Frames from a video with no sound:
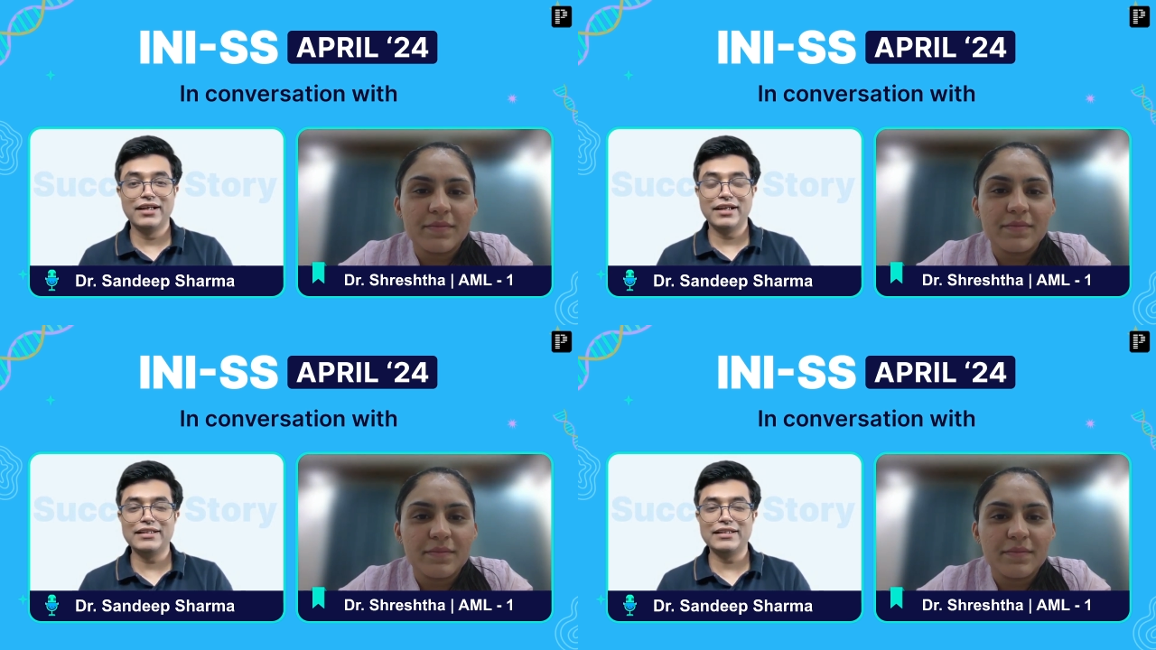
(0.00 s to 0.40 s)

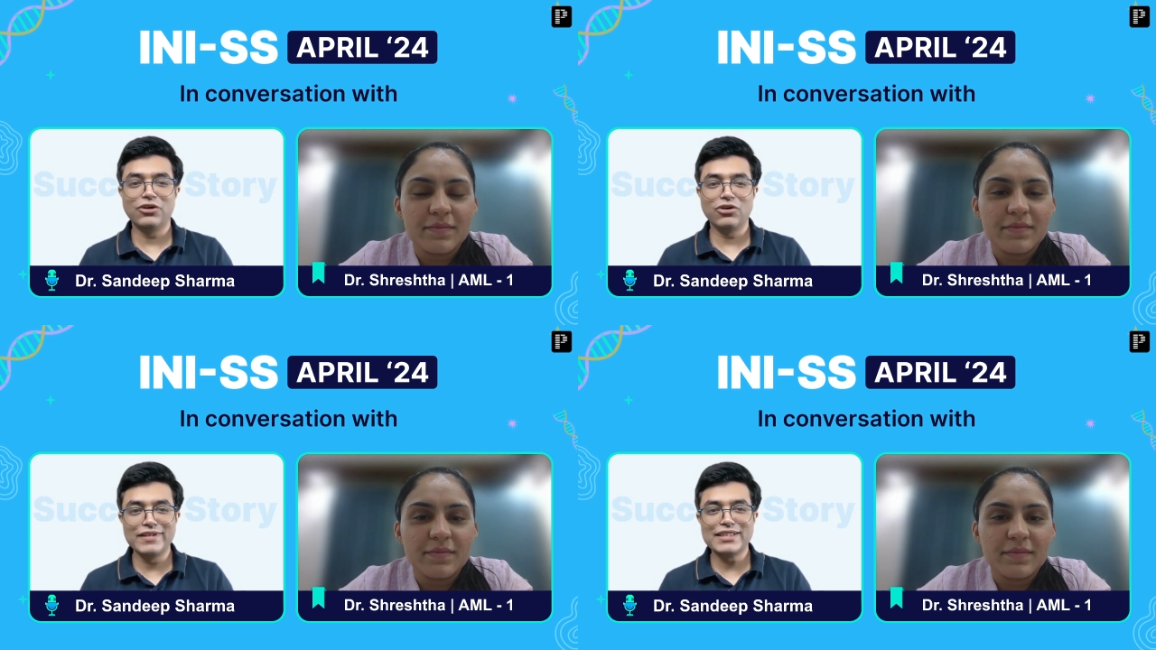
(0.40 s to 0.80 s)
Speaker 1: and they
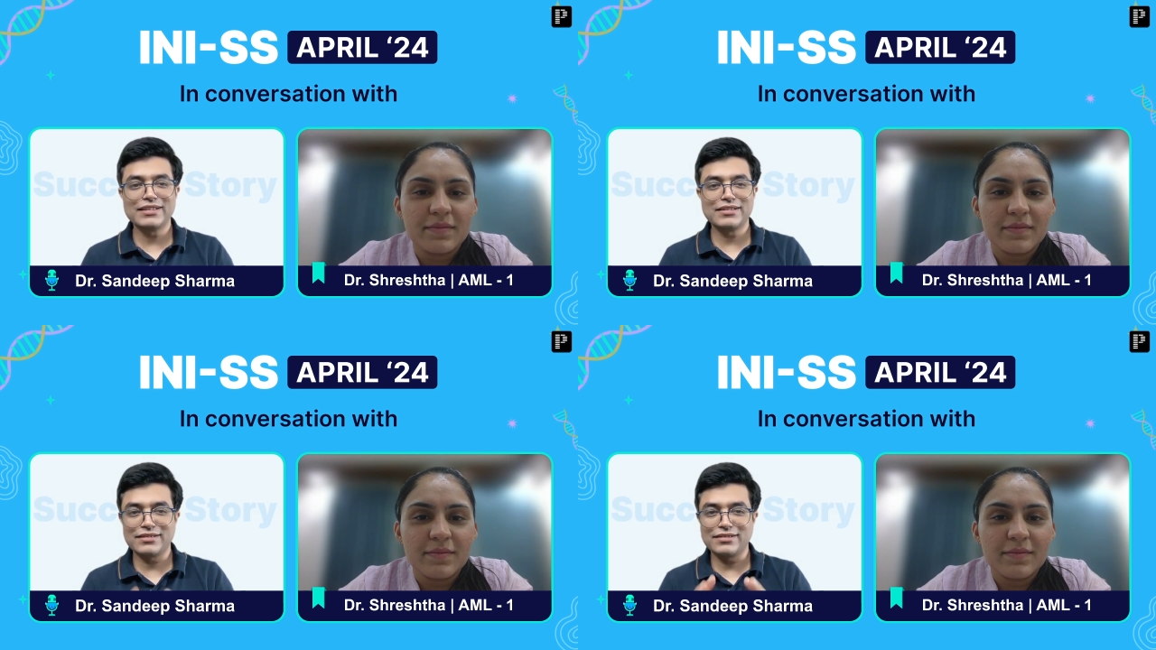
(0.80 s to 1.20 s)
always
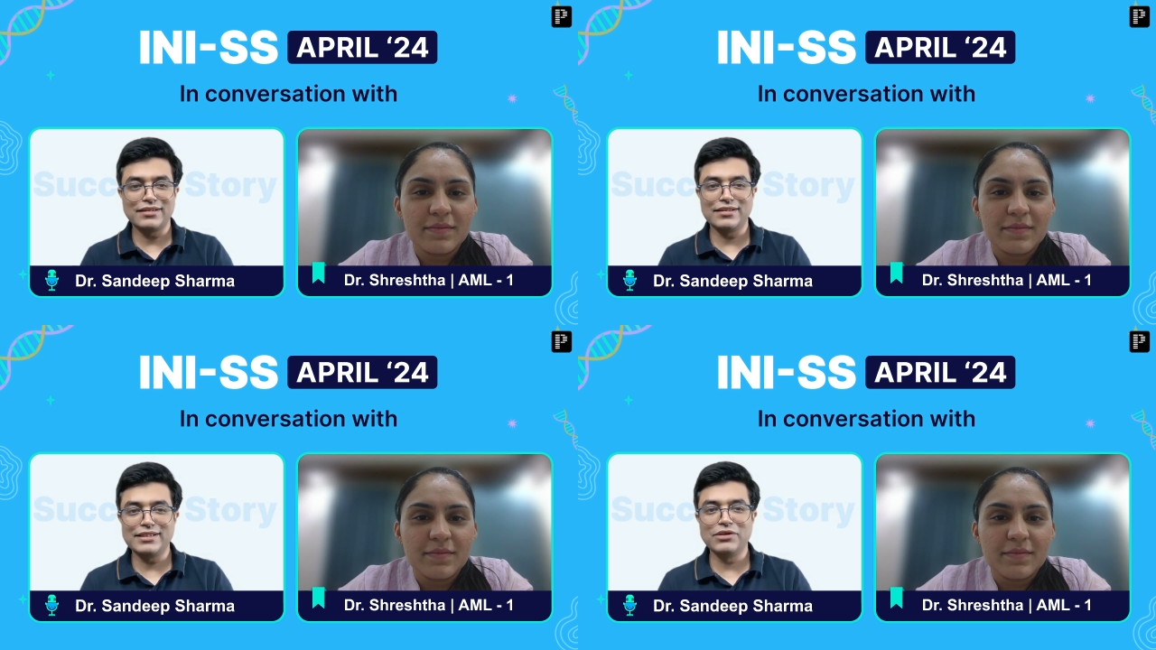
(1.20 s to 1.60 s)

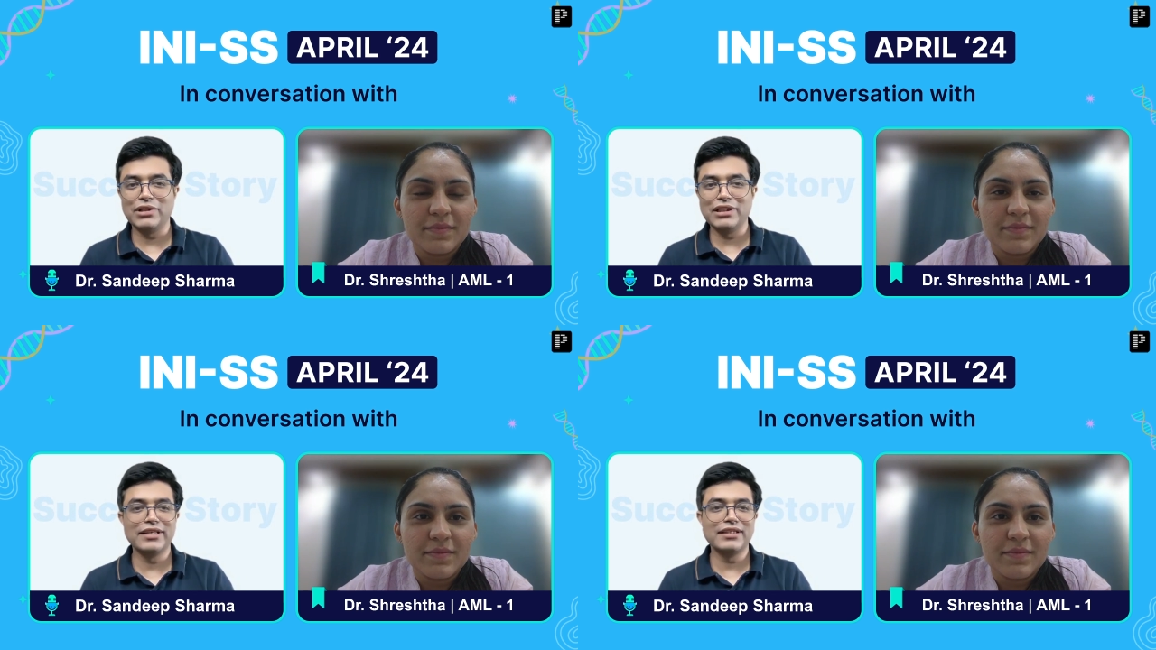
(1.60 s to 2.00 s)
uh, say
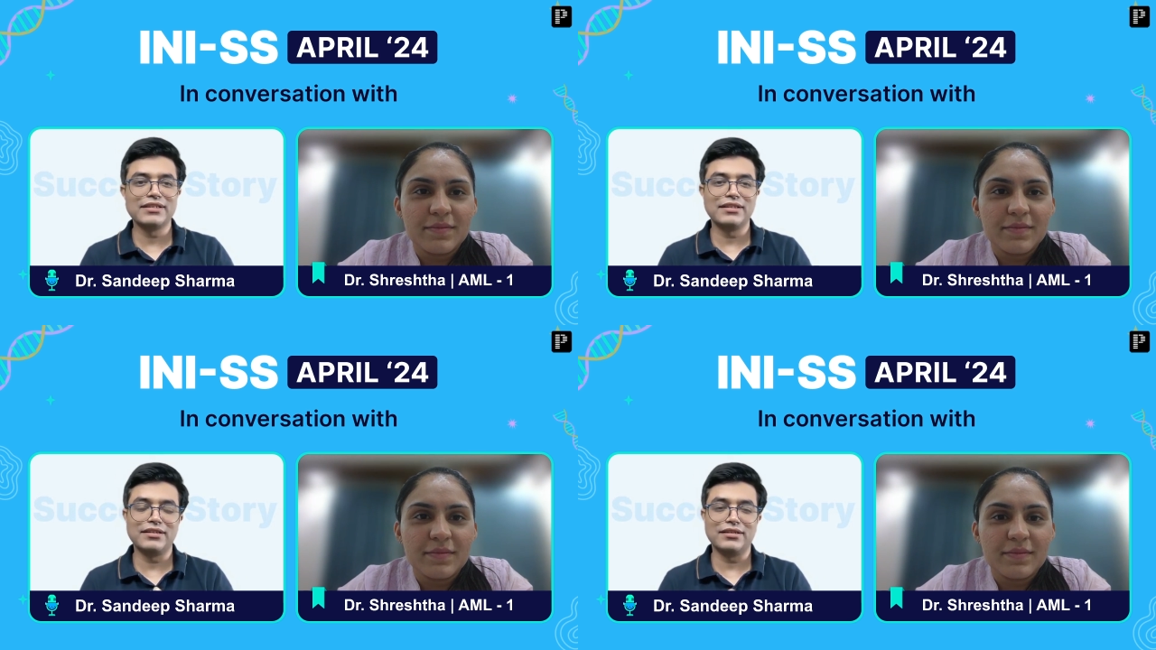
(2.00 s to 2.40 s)
one thing
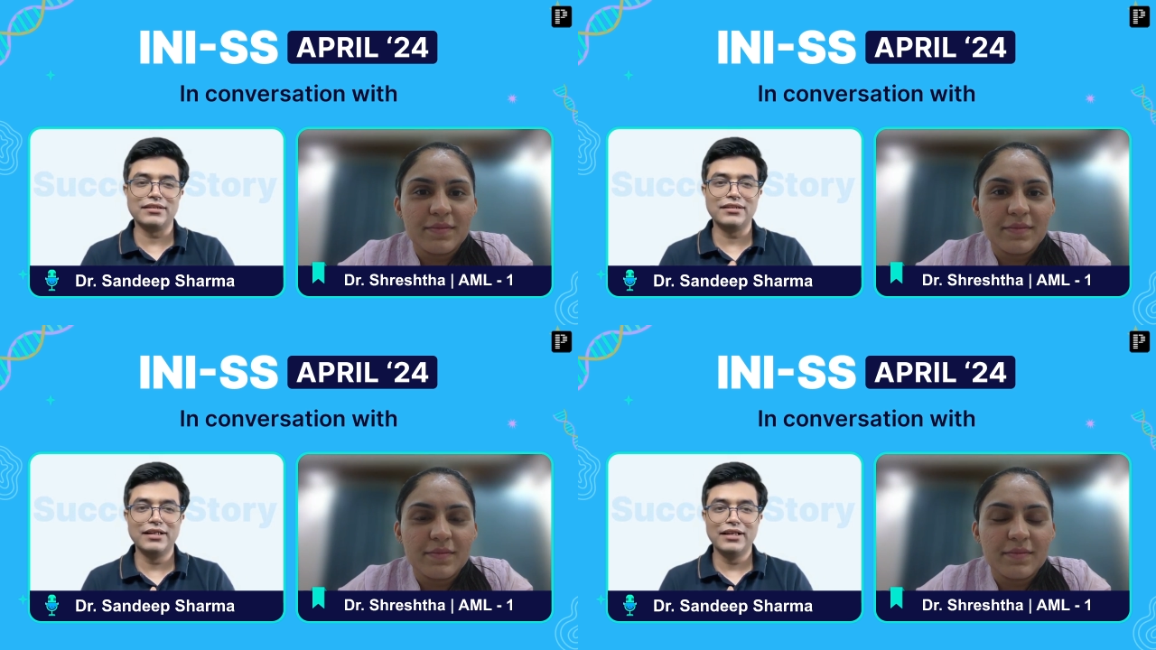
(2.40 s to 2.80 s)
sir uh,